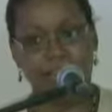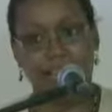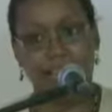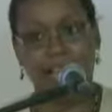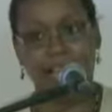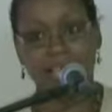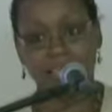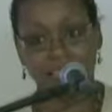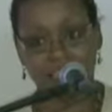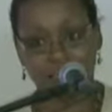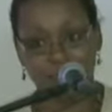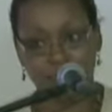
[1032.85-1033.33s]
I
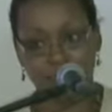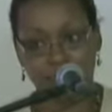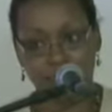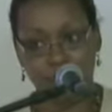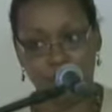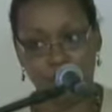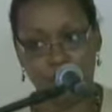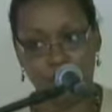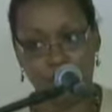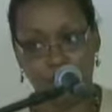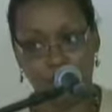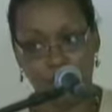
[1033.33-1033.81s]
actually
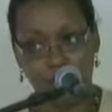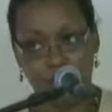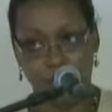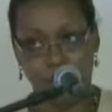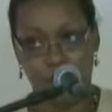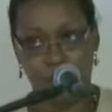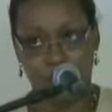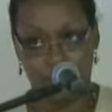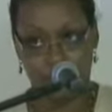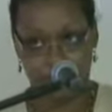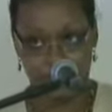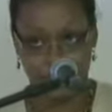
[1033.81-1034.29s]
taught
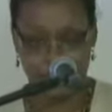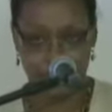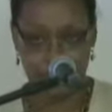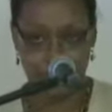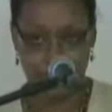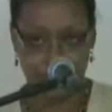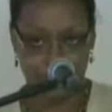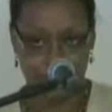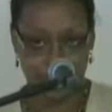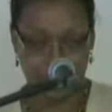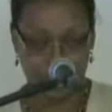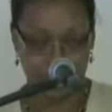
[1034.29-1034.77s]
this
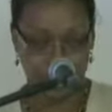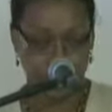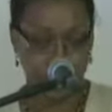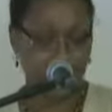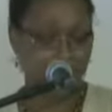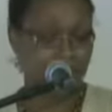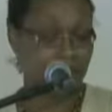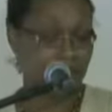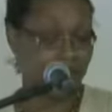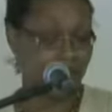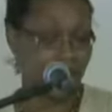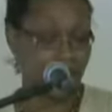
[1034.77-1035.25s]

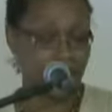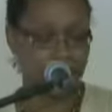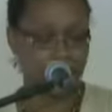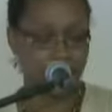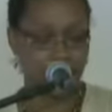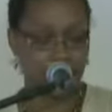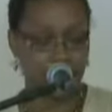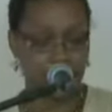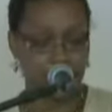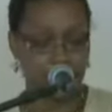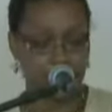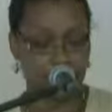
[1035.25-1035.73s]

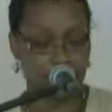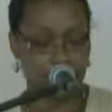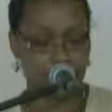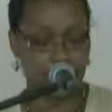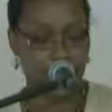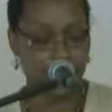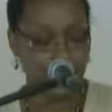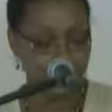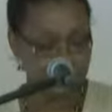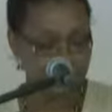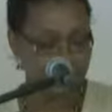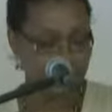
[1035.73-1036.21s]

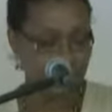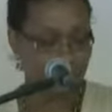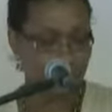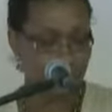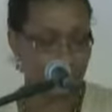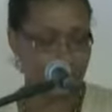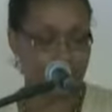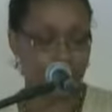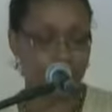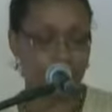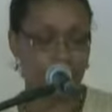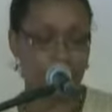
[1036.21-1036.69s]
last
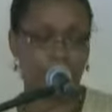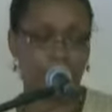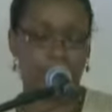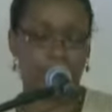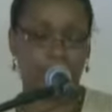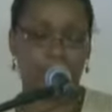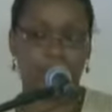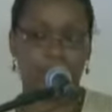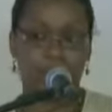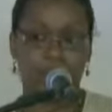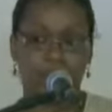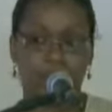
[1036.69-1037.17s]
semester
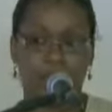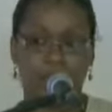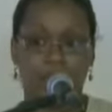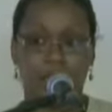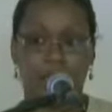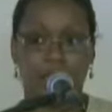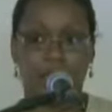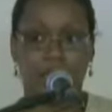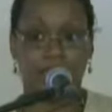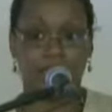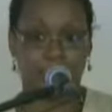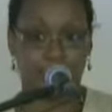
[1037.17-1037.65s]

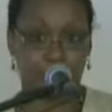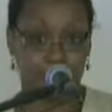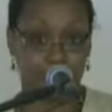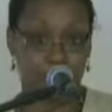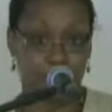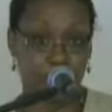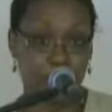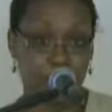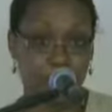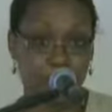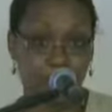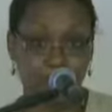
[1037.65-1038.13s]
a
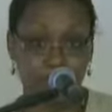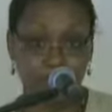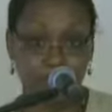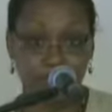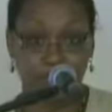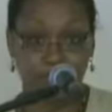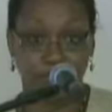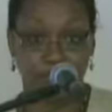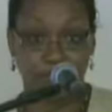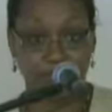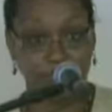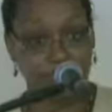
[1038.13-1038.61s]
first-year
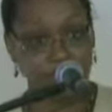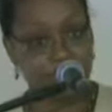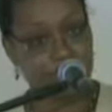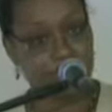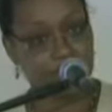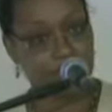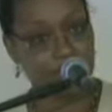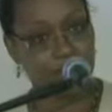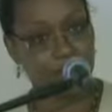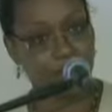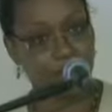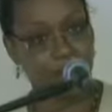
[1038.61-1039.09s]
course for the
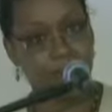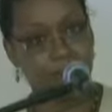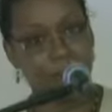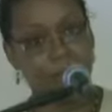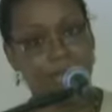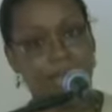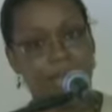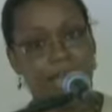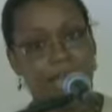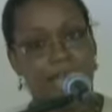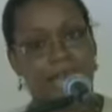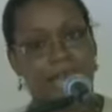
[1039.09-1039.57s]
first time.
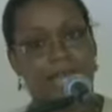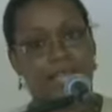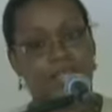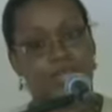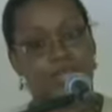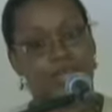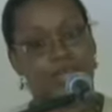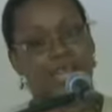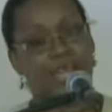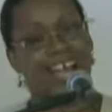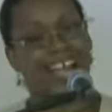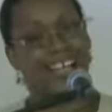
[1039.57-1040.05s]
And
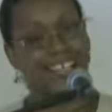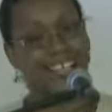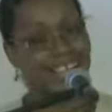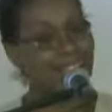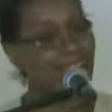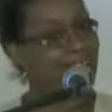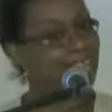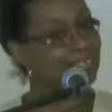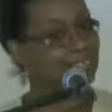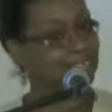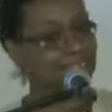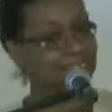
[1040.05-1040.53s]
so I hadn't
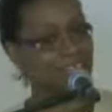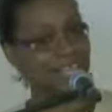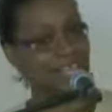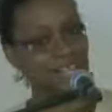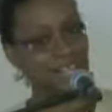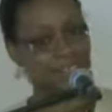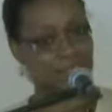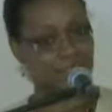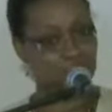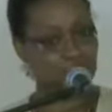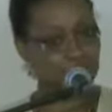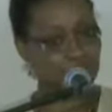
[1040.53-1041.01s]
had a
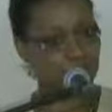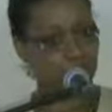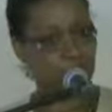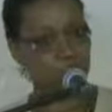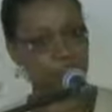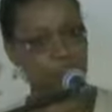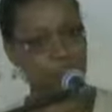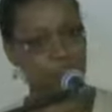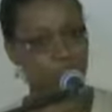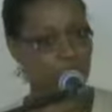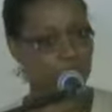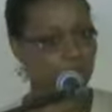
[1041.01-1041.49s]
chance to
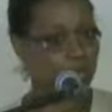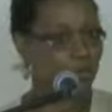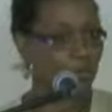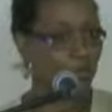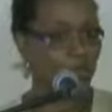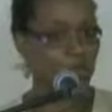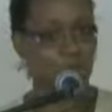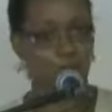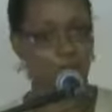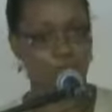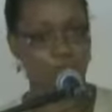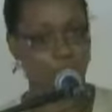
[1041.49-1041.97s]
sort of do
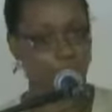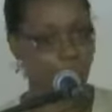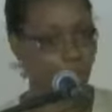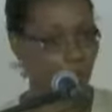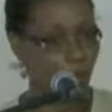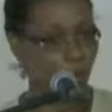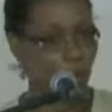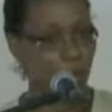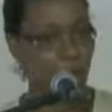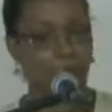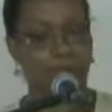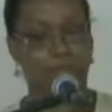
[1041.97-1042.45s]
the whole
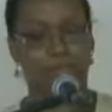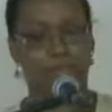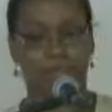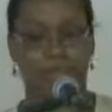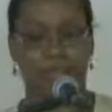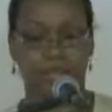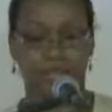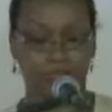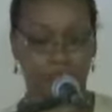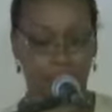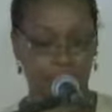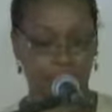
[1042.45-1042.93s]
PowerPoint
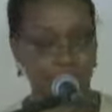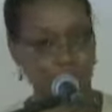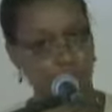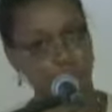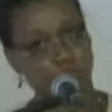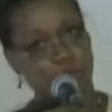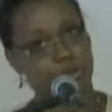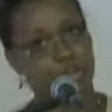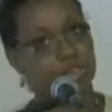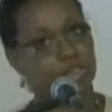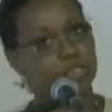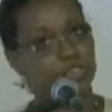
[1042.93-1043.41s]
thing. I was
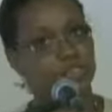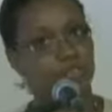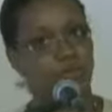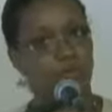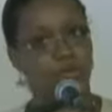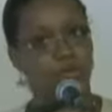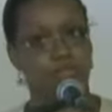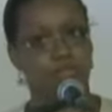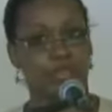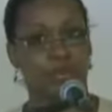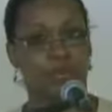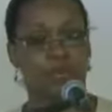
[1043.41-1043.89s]
co-teaching
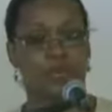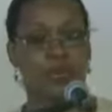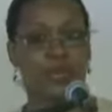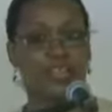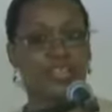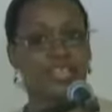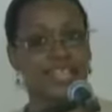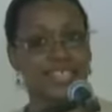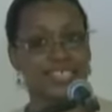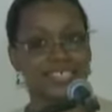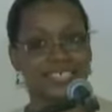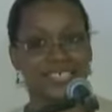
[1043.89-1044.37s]
with
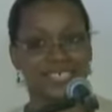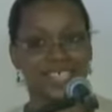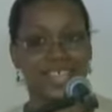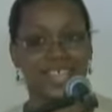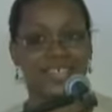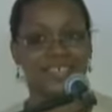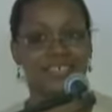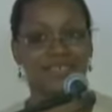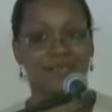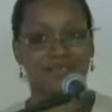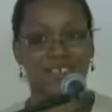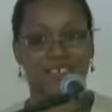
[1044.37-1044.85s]
someone else in
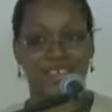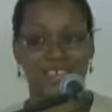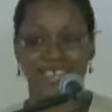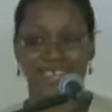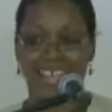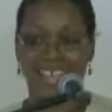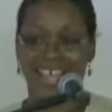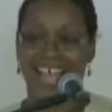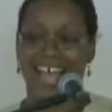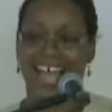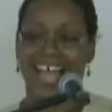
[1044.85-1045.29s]
any event.